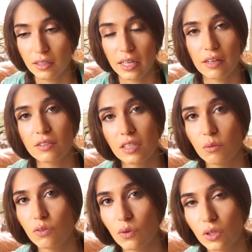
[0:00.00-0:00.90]
like I've said
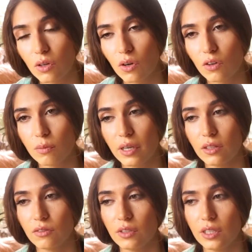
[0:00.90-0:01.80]
before in all of my
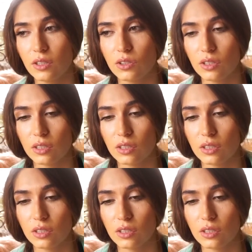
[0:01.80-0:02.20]
other videos,